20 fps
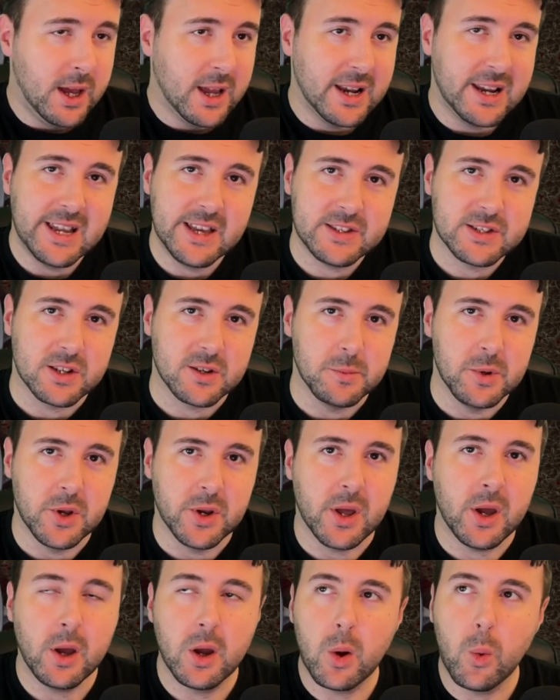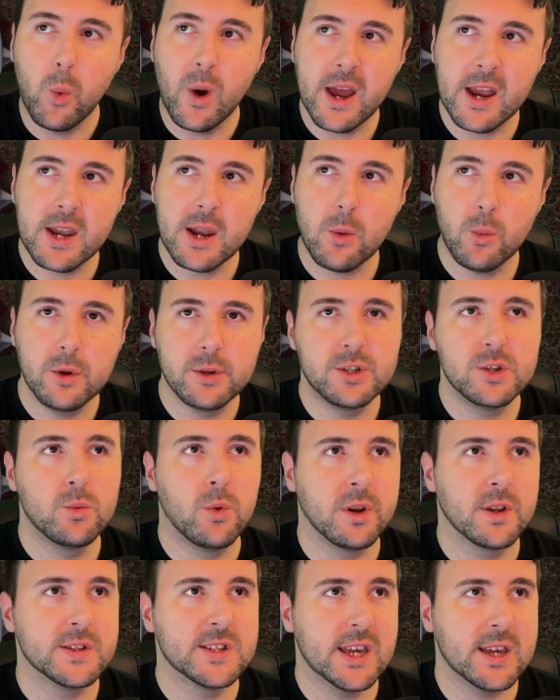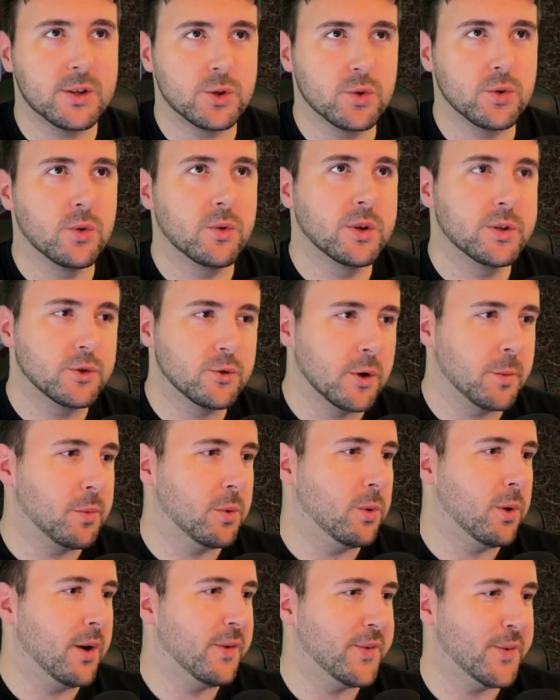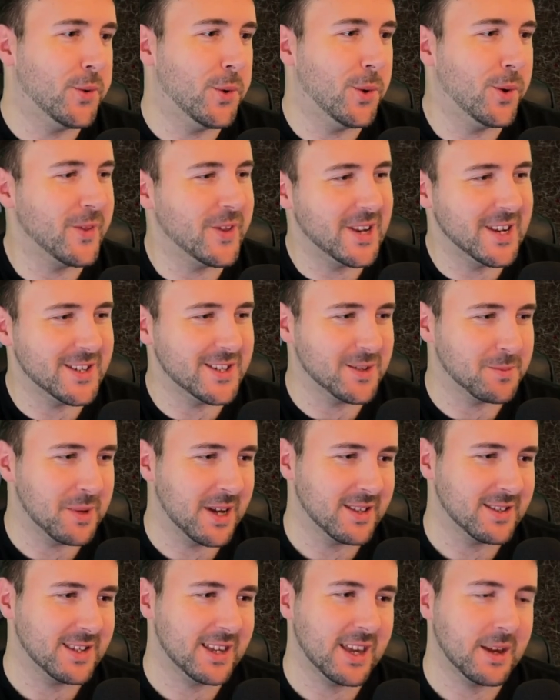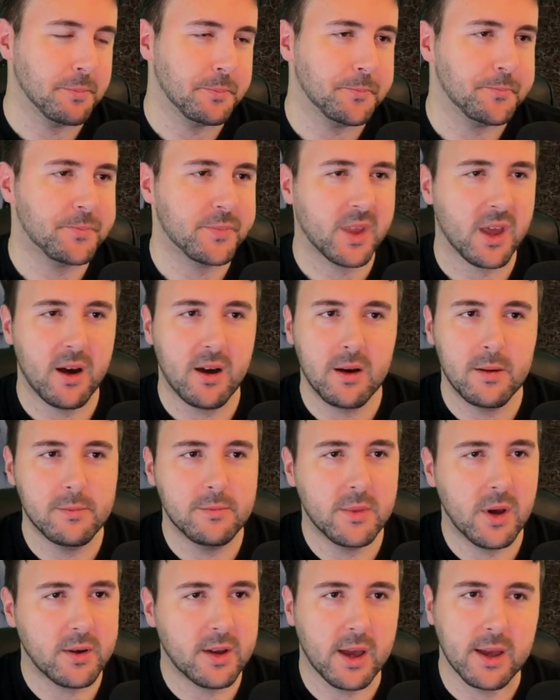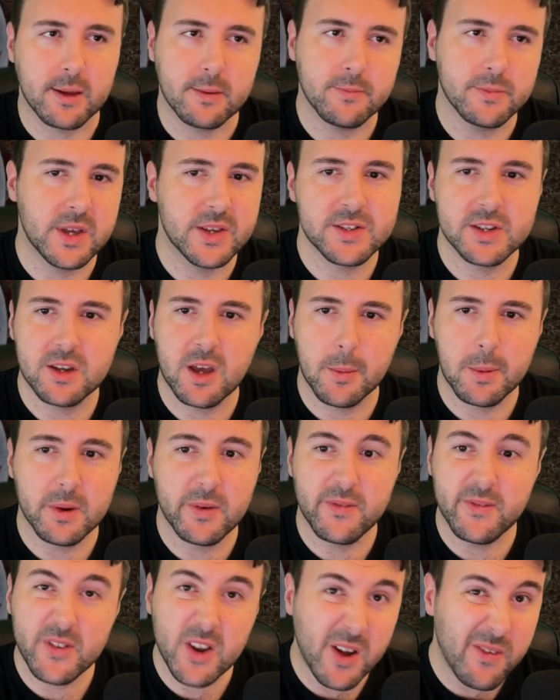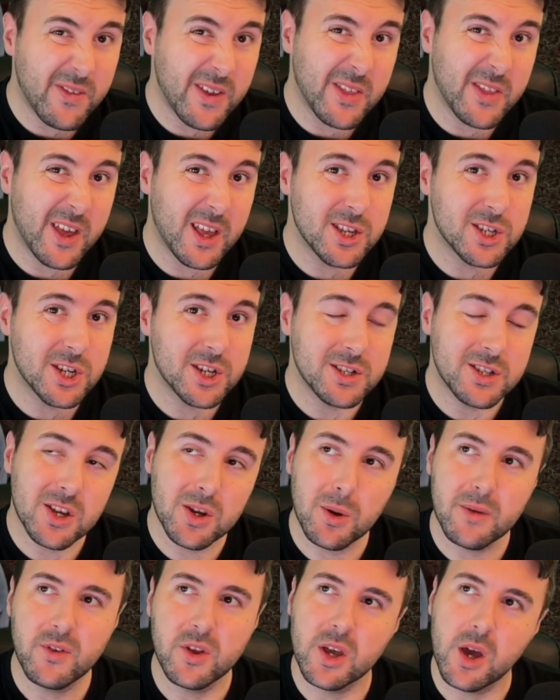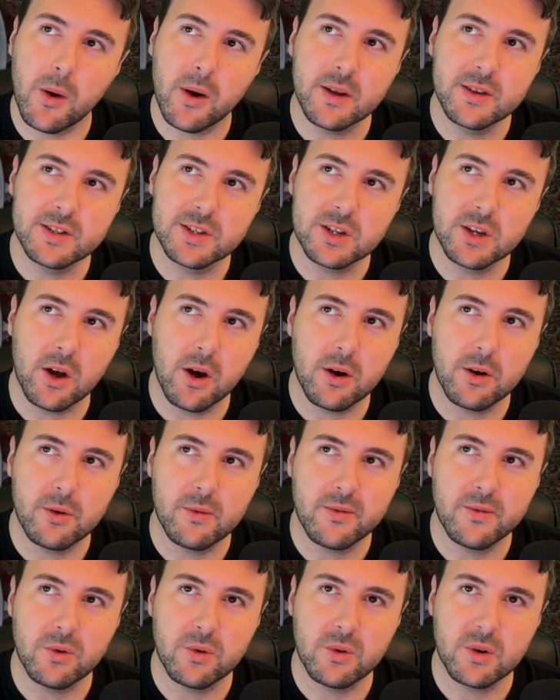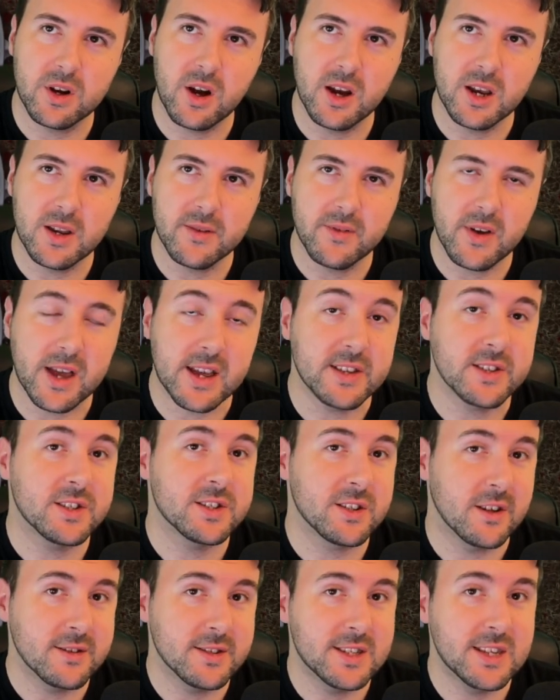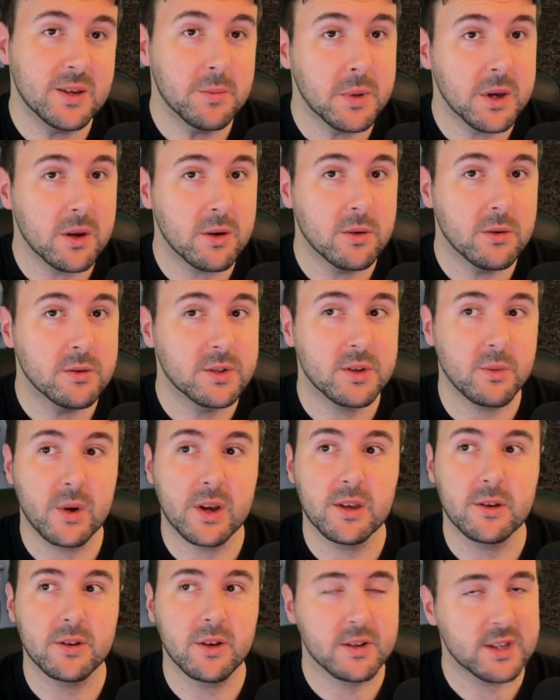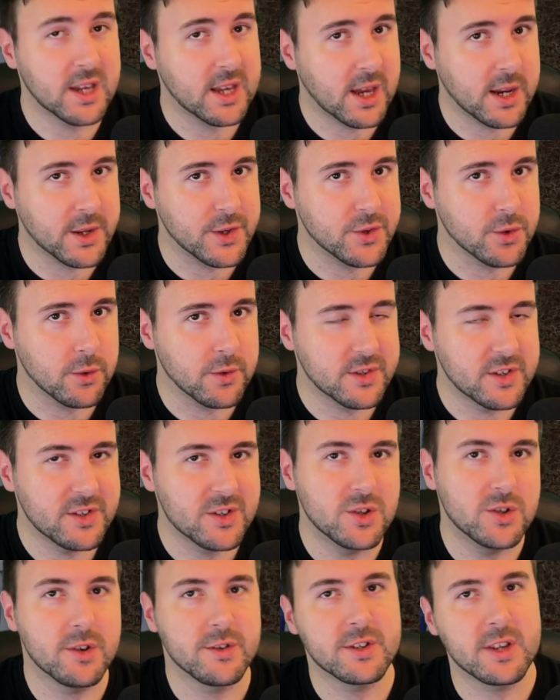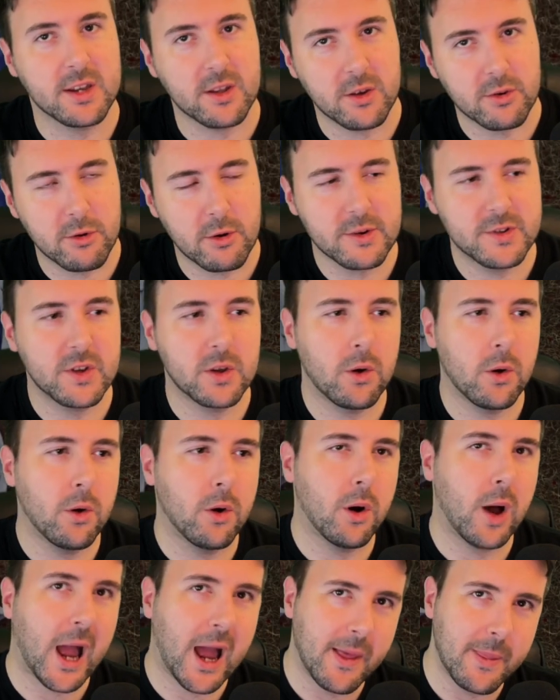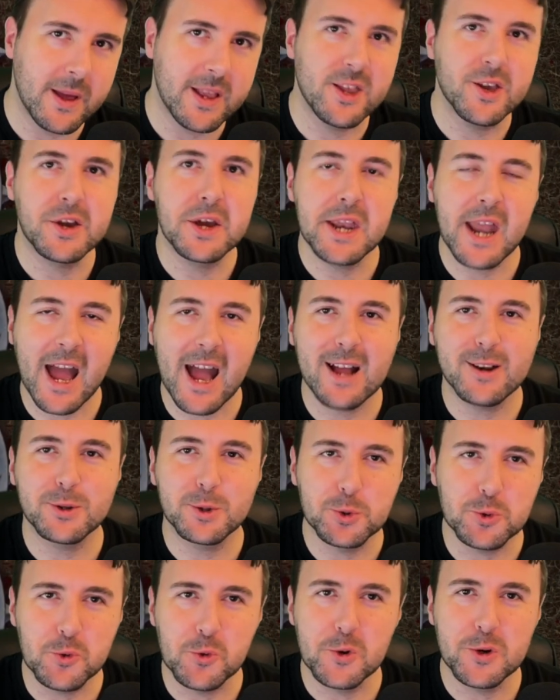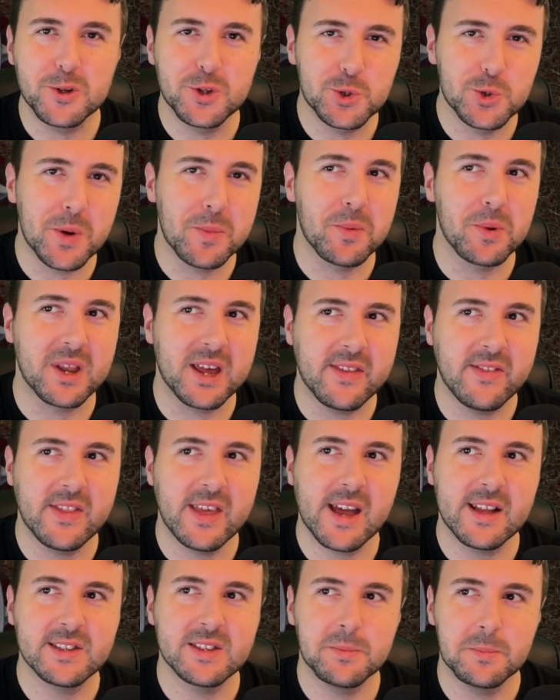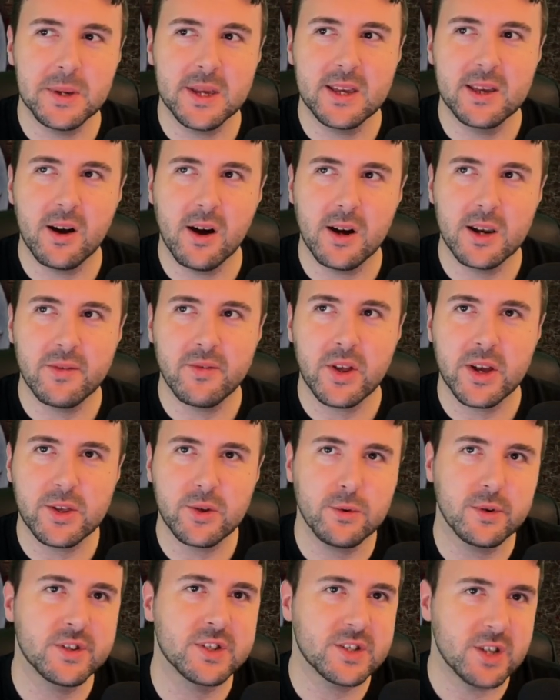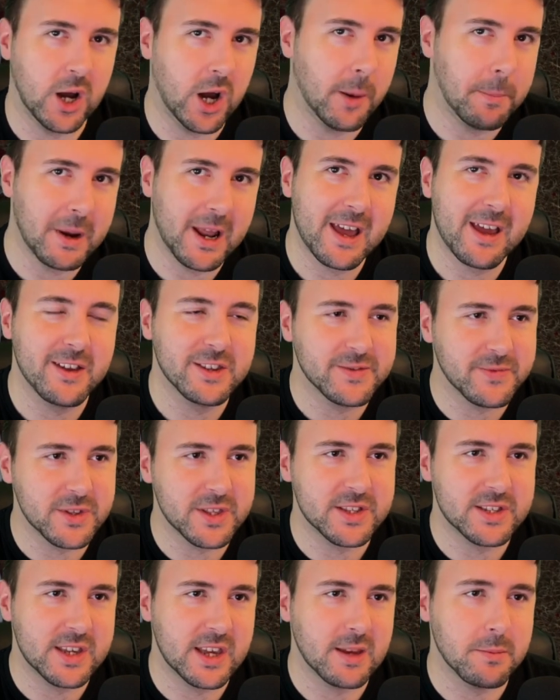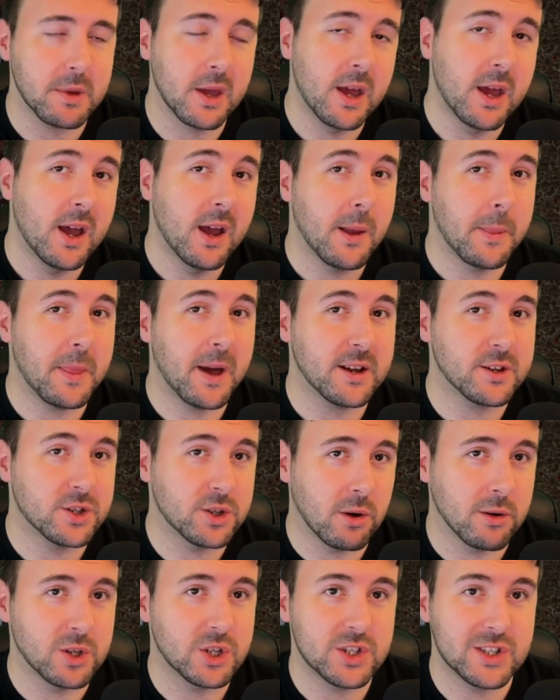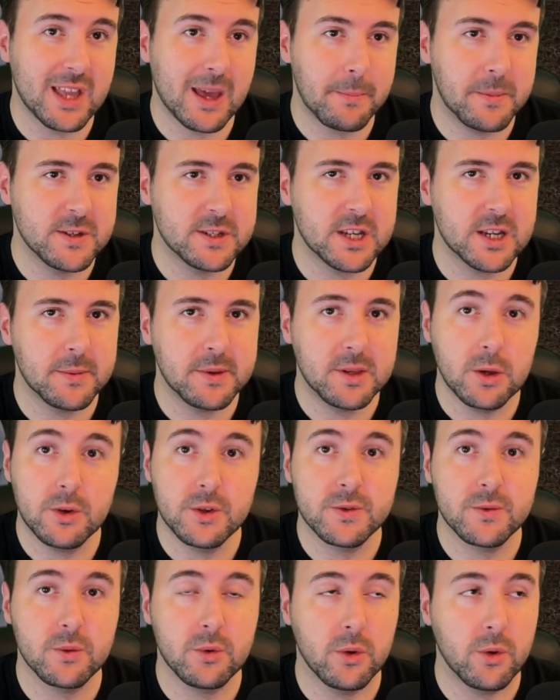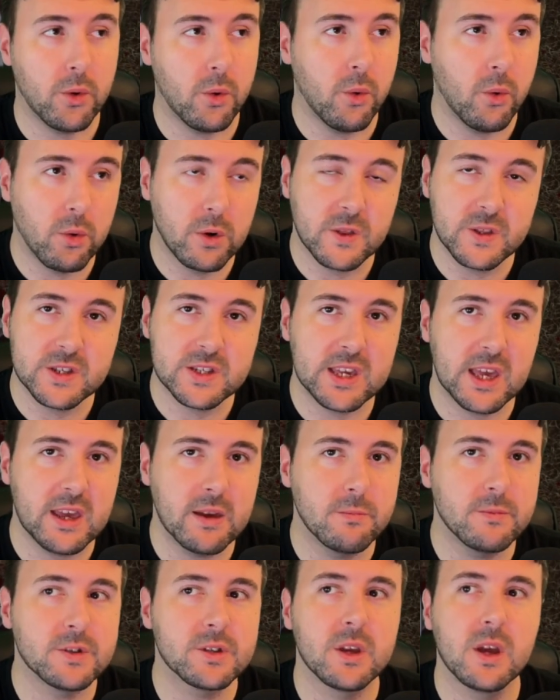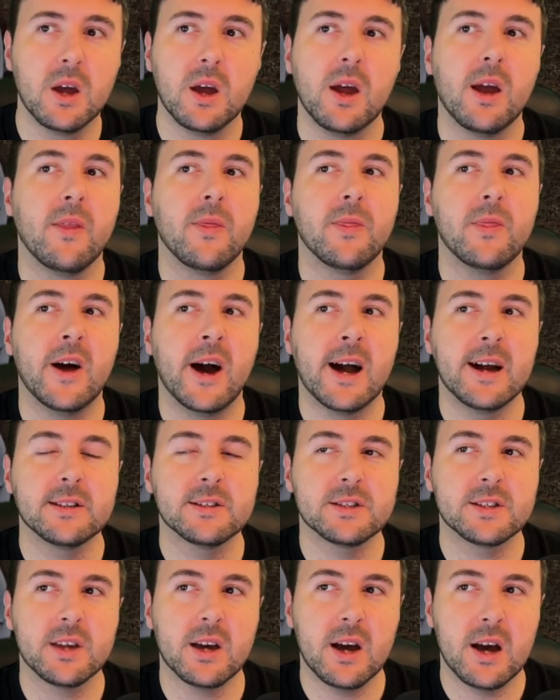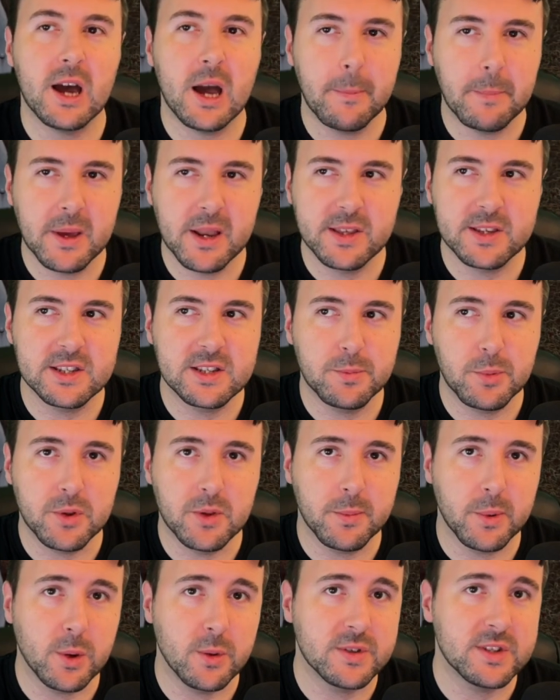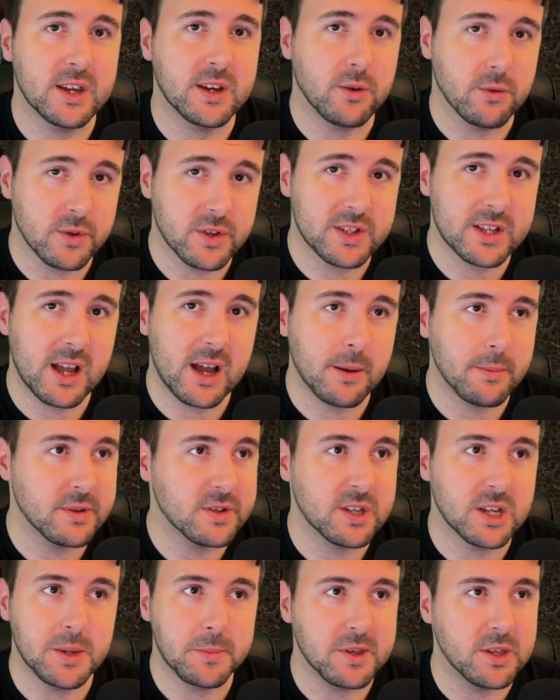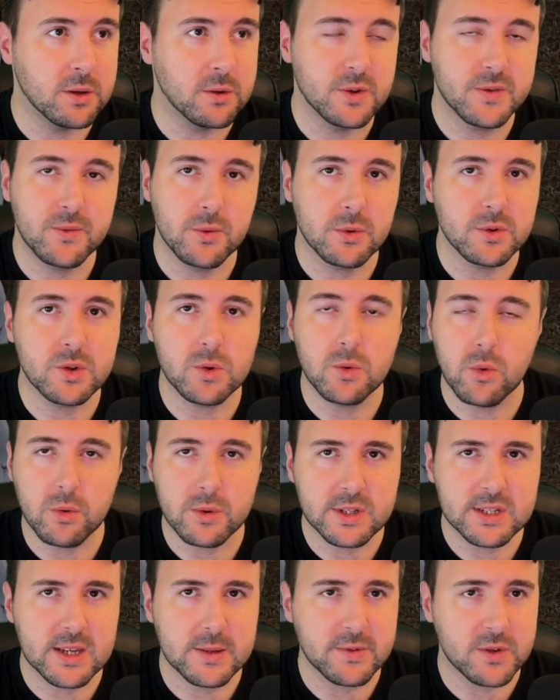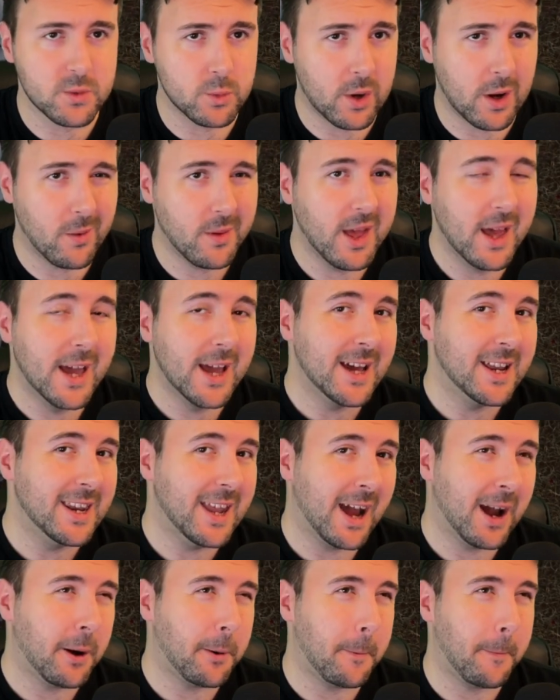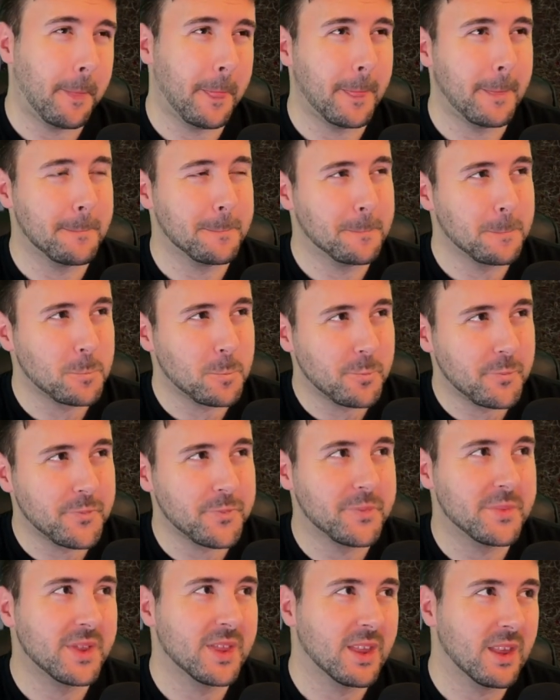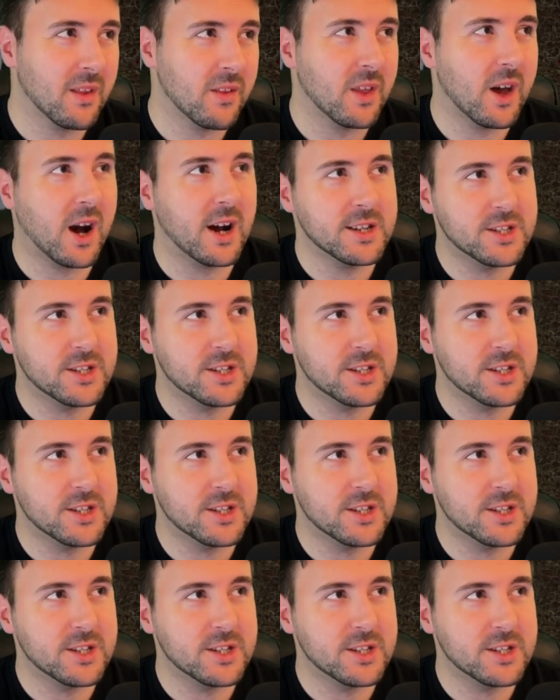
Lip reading: Lizardmen, when would you want to take Drull and Dribl for the Lizardman team? Okay, there's a couple of fluffy things you can do if you're going to go for kind of a stunty build where you don't take any Sauruses, you just take a Croxagore, and then you can add Drull and Dribl in there to be kind of like your star players for the team. That dodge step is going to be useful on all of the teams. That ability to put the boots in or stab is going to be useful to all the teams as well. Now, I